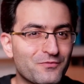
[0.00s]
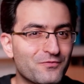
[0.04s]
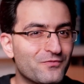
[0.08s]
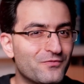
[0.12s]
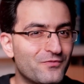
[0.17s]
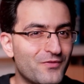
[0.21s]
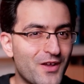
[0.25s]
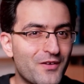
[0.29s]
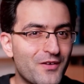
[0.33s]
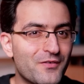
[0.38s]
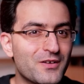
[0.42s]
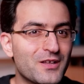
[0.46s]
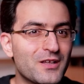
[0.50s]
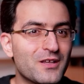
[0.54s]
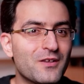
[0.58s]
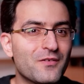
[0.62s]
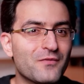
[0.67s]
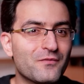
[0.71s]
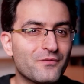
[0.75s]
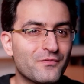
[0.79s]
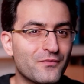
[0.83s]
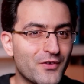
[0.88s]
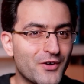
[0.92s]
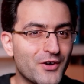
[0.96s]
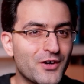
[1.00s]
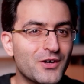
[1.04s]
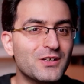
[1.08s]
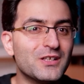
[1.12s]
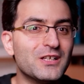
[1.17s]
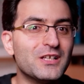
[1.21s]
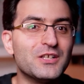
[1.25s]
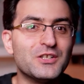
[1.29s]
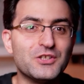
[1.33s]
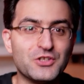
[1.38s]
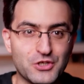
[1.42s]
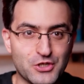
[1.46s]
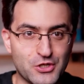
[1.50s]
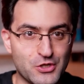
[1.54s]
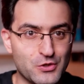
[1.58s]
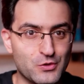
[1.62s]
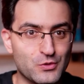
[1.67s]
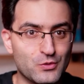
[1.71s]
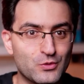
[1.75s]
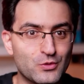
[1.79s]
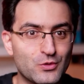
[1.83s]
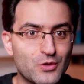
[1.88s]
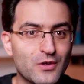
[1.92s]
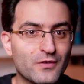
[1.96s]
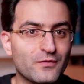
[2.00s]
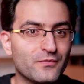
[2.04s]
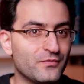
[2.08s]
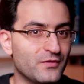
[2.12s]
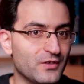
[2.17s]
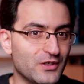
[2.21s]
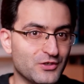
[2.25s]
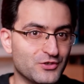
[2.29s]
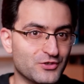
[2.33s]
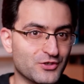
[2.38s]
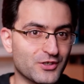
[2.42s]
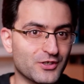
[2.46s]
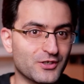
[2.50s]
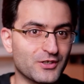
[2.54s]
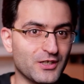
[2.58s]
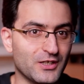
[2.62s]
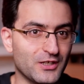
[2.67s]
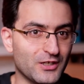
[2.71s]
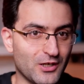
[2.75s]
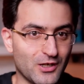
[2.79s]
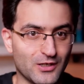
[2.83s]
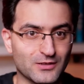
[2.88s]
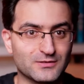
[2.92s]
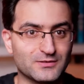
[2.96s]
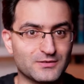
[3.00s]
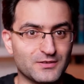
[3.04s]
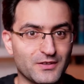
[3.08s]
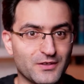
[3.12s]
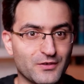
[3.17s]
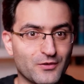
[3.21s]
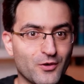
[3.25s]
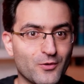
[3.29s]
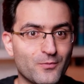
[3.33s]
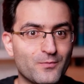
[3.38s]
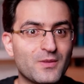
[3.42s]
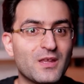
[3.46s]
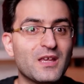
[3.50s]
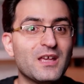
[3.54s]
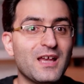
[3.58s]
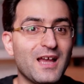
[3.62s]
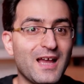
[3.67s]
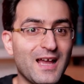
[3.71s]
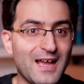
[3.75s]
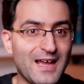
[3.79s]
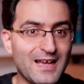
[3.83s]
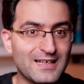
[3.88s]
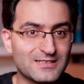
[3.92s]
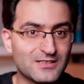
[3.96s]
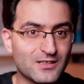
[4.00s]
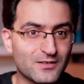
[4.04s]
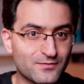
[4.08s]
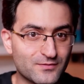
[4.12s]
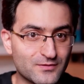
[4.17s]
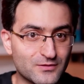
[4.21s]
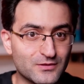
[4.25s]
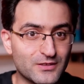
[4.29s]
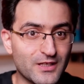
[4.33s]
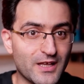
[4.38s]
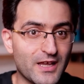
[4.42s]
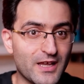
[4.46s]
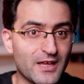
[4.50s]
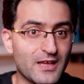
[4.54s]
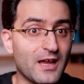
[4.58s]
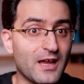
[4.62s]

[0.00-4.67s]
fairly new feature in Auth0. As of today,